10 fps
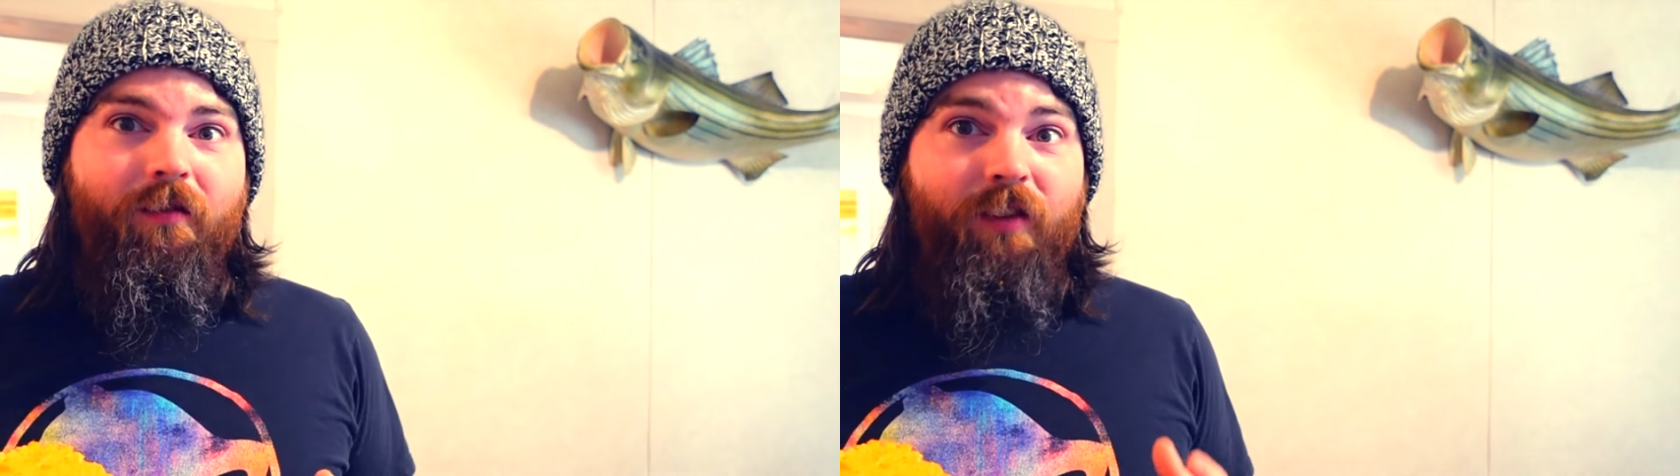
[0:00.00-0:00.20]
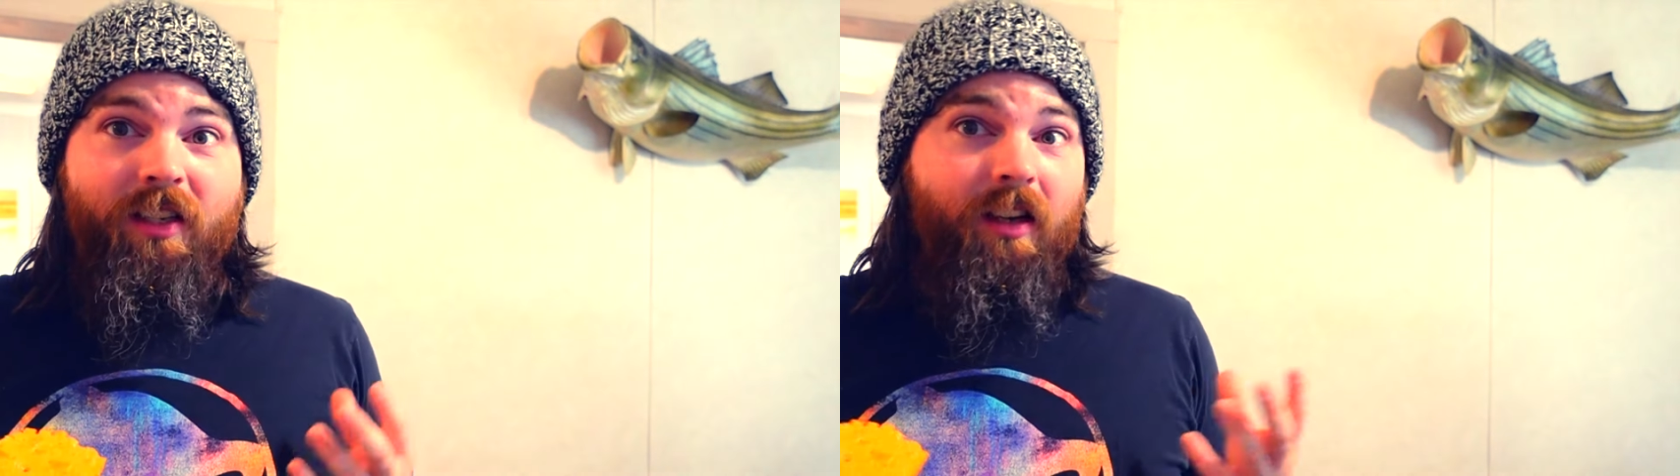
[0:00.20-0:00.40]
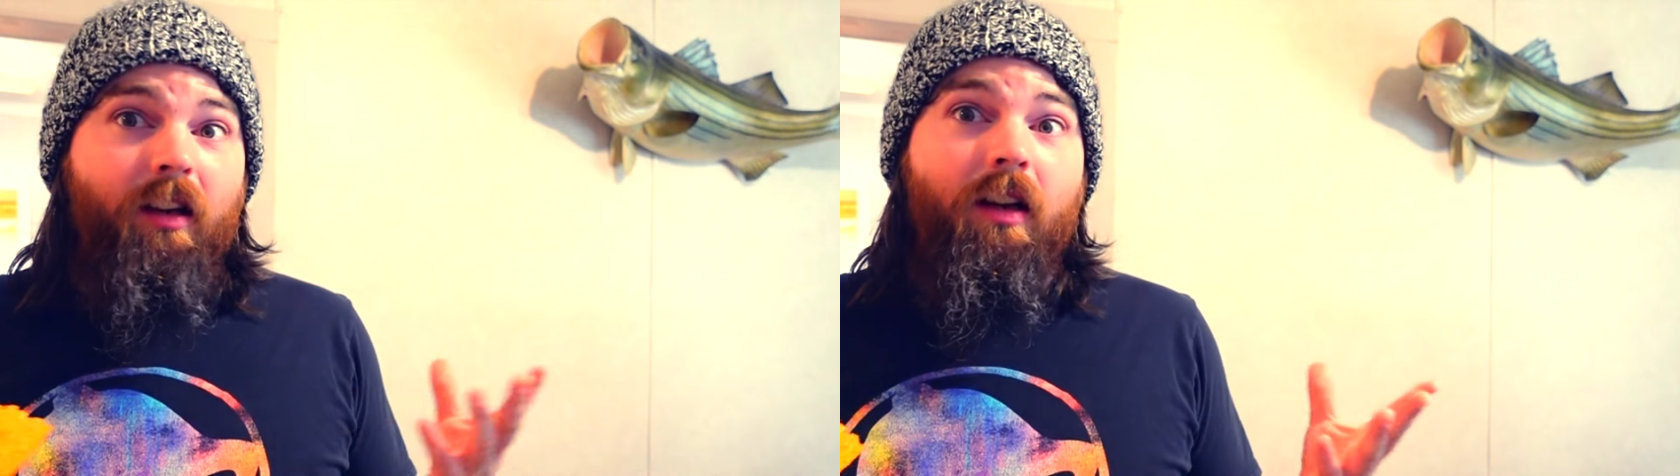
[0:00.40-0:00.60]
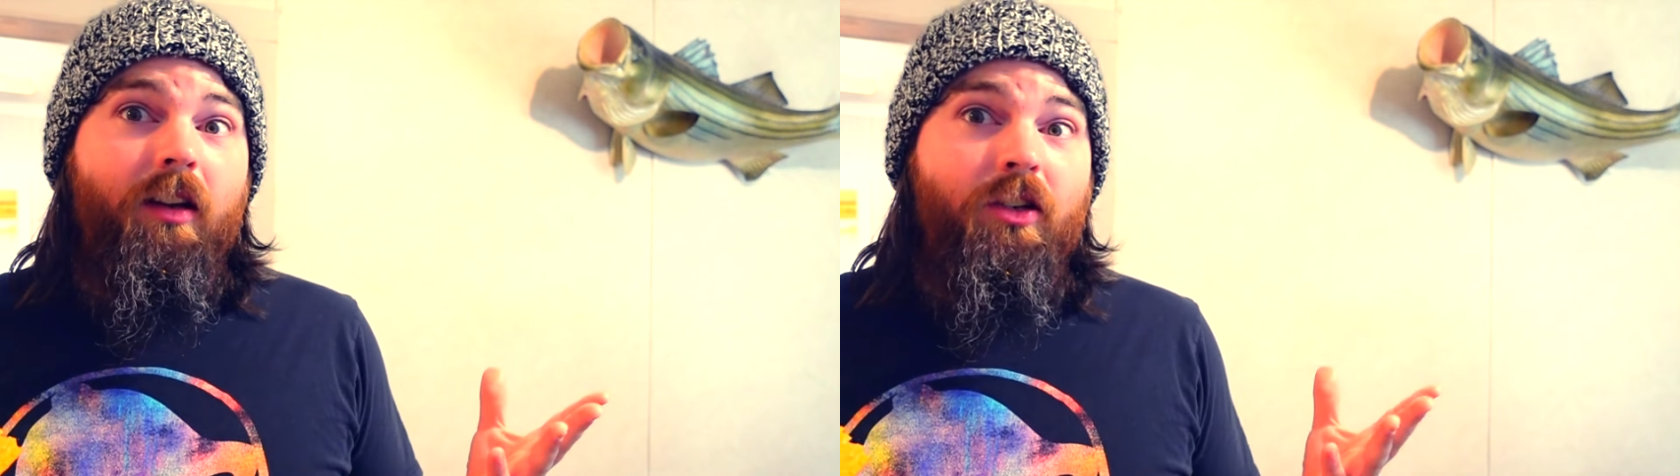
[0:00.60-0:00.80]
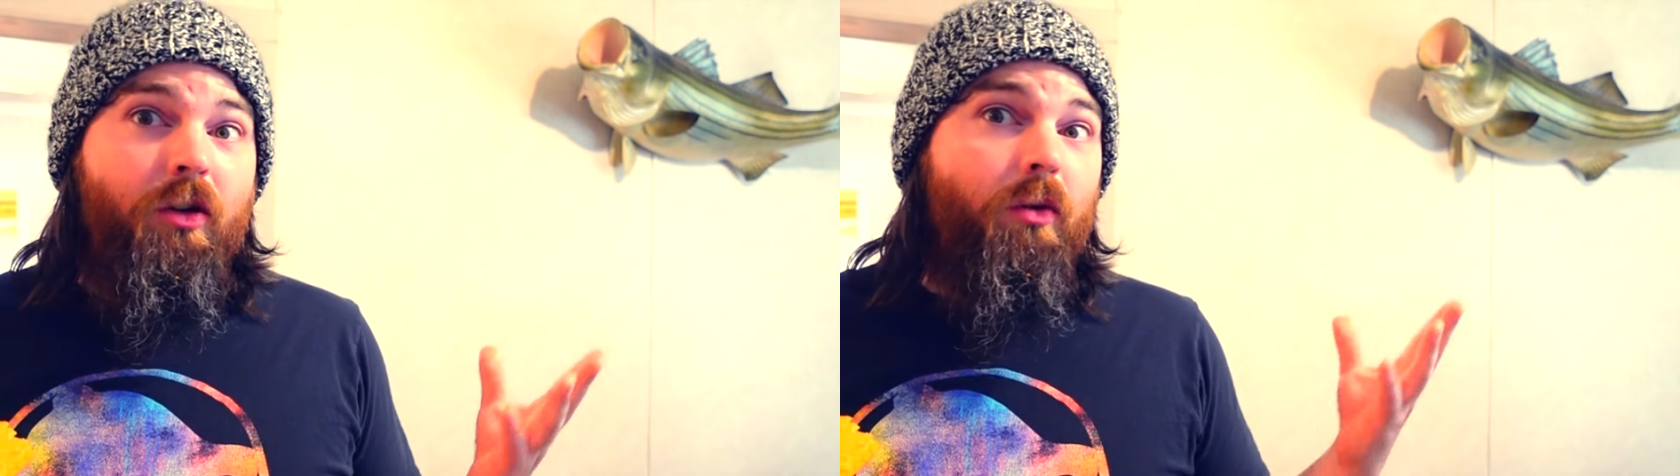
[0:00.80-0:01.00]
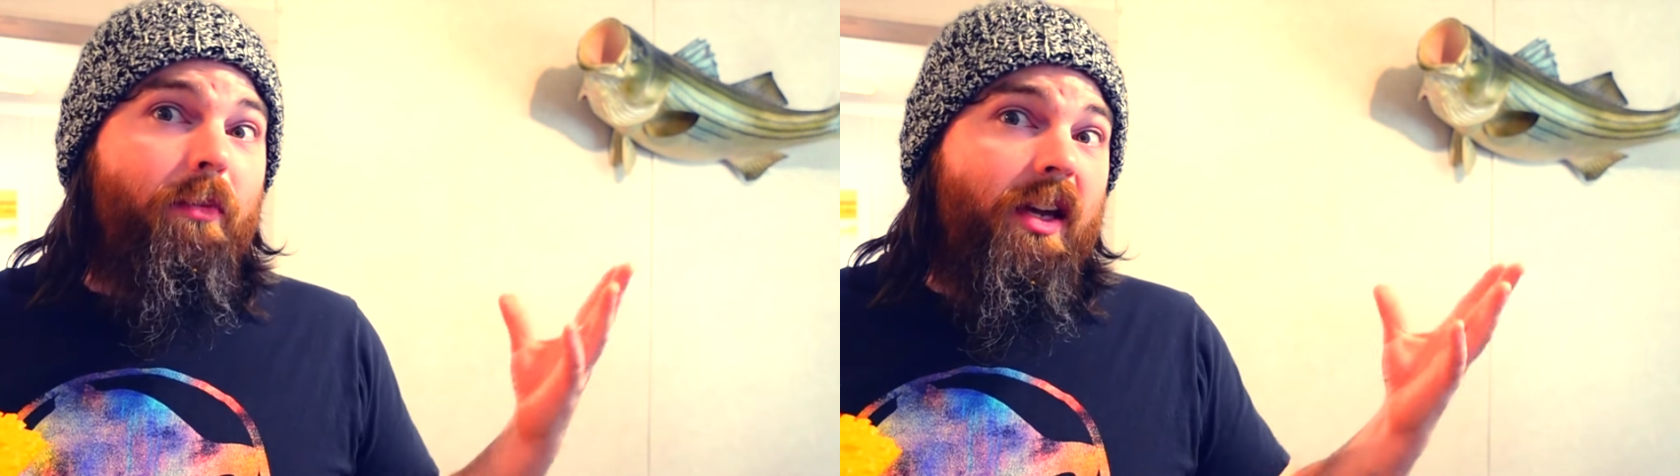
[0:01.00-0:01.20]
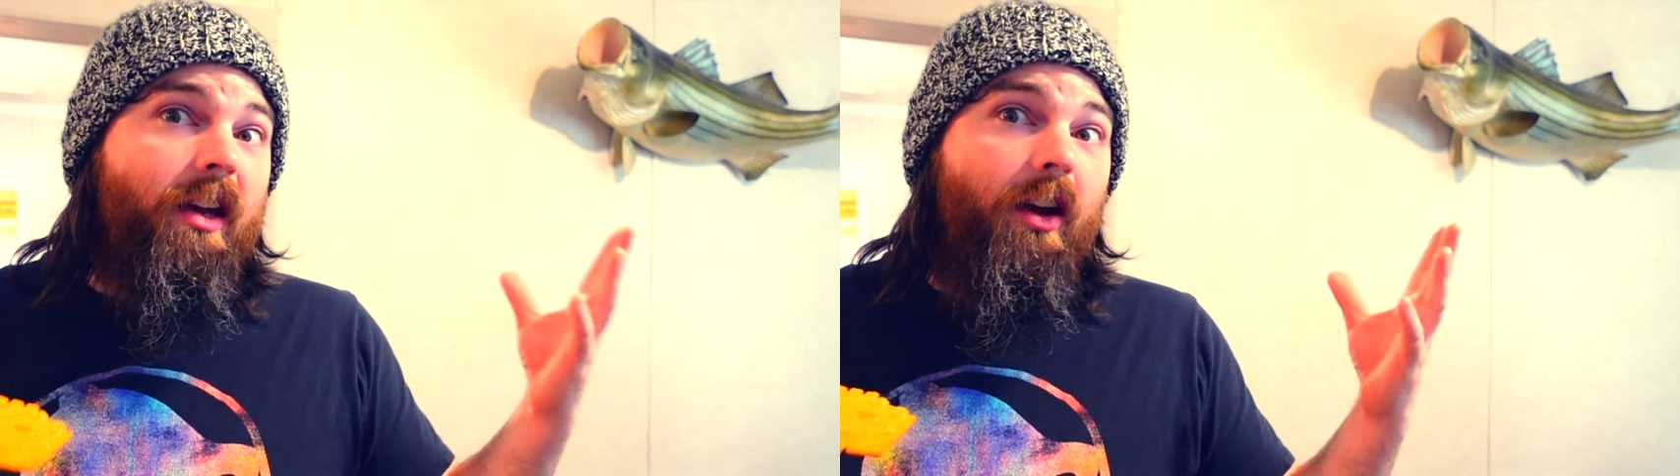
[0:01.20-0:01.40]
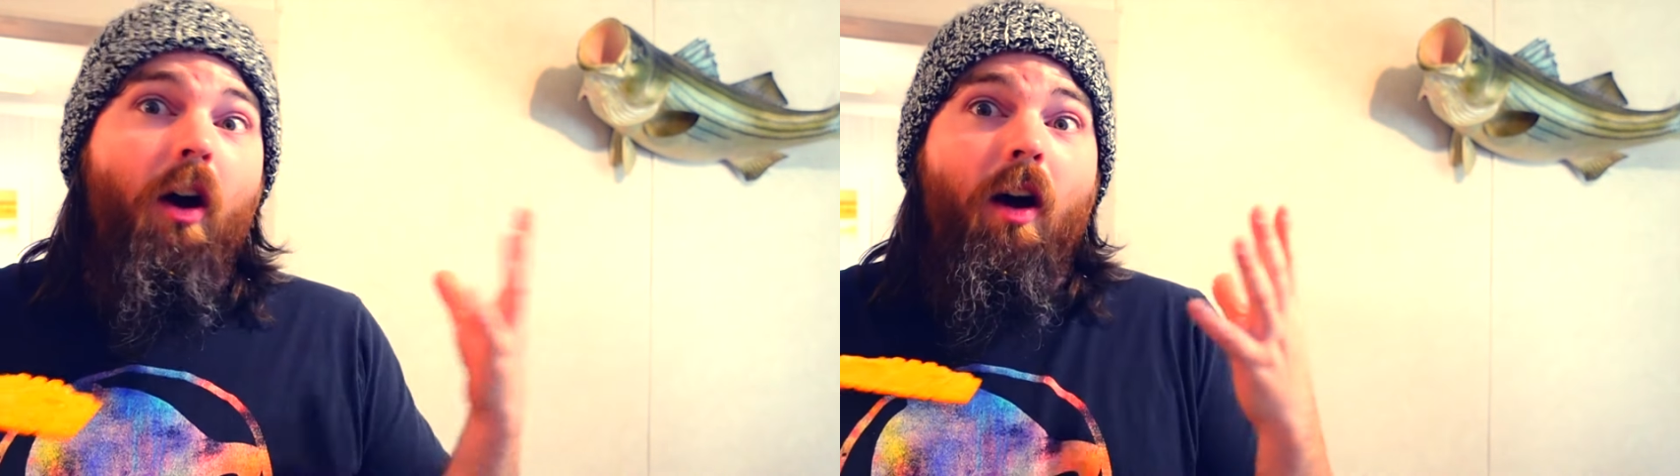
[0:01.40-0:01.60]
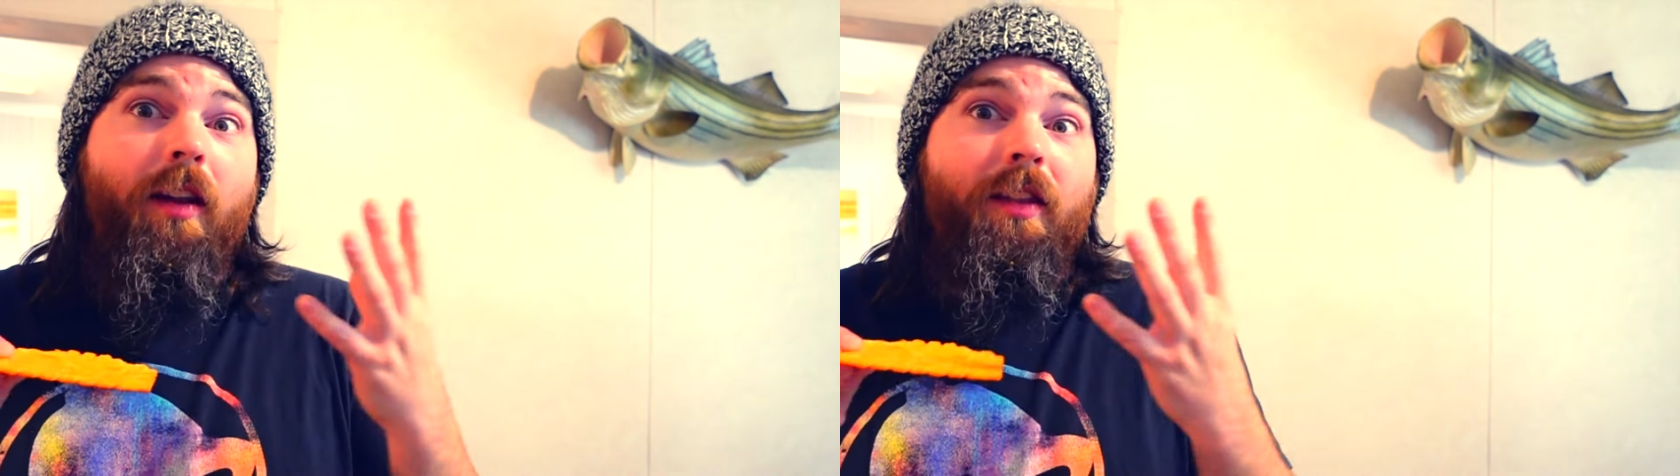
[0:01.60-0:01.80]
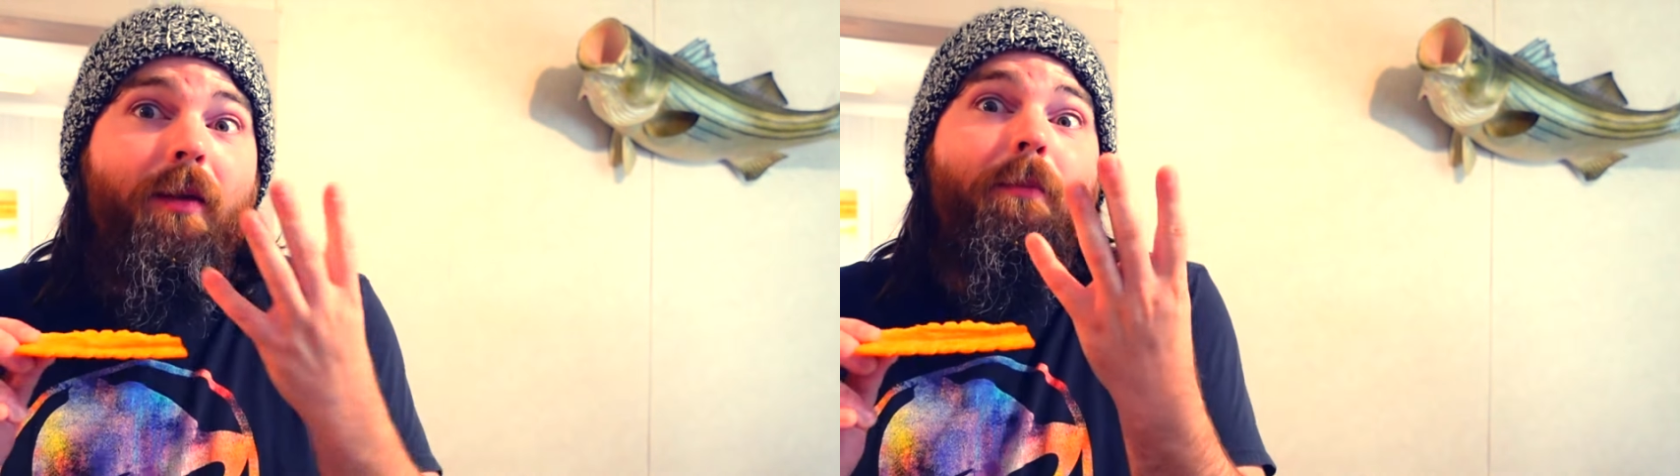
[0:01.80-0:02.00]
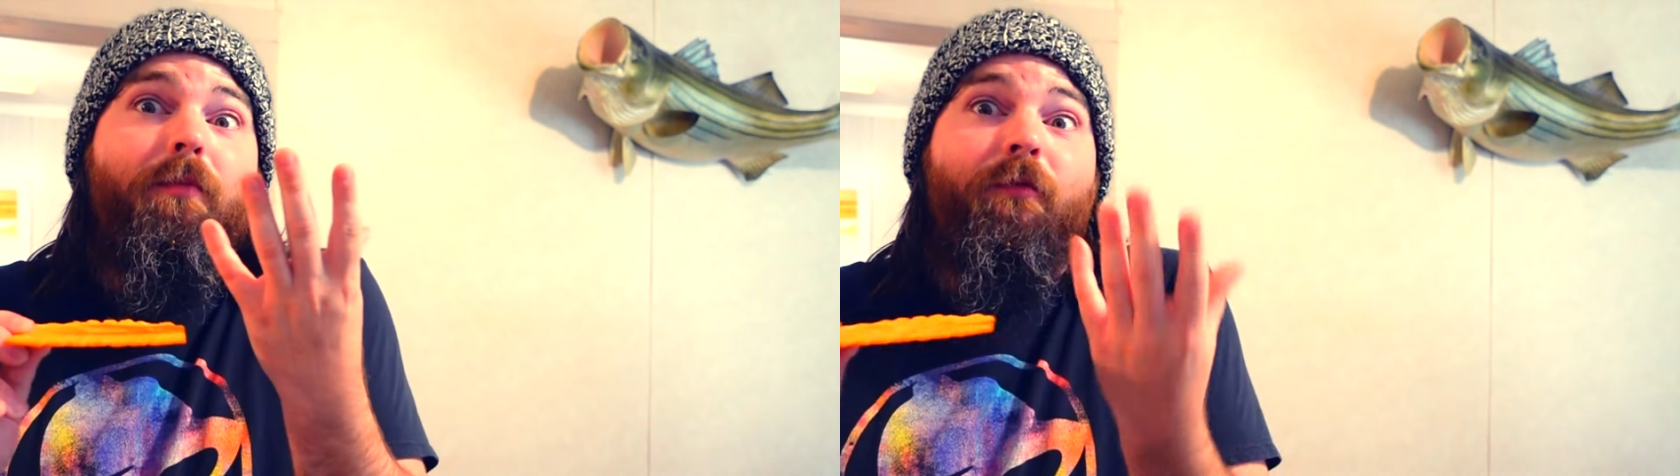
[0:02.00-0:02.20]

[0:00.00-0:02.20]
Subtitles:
physically to be on the